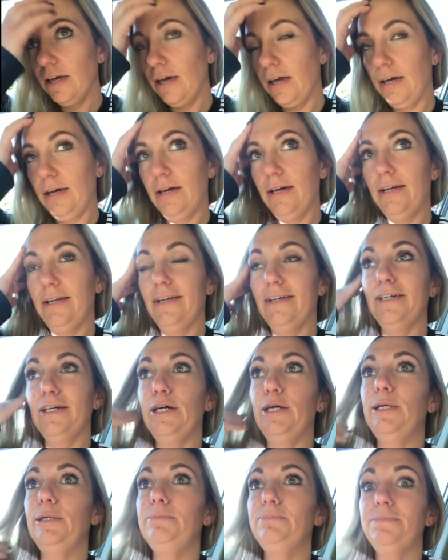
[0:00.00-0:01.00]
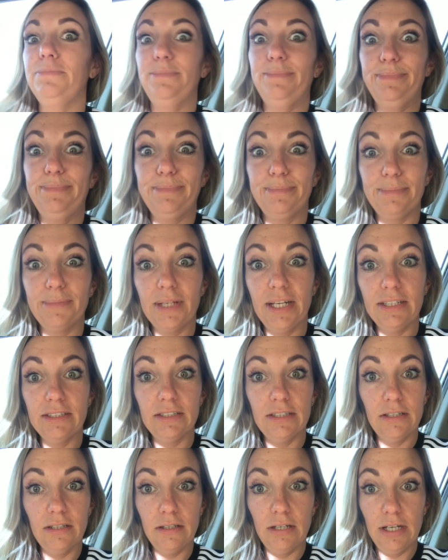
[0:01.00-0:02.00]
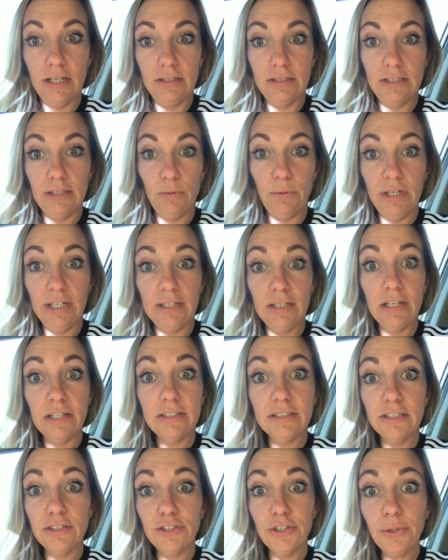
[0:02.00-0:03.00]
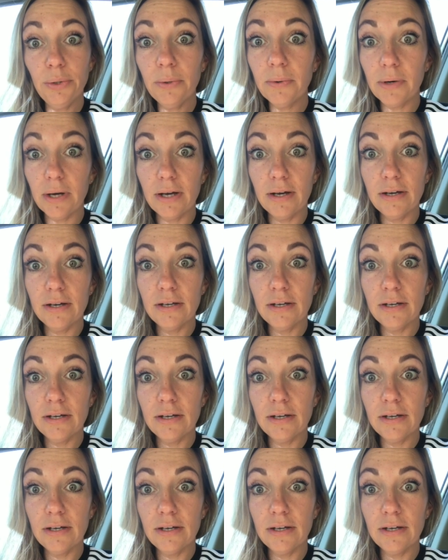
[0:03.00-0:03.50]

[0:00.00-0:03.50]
And it did what it needs to do.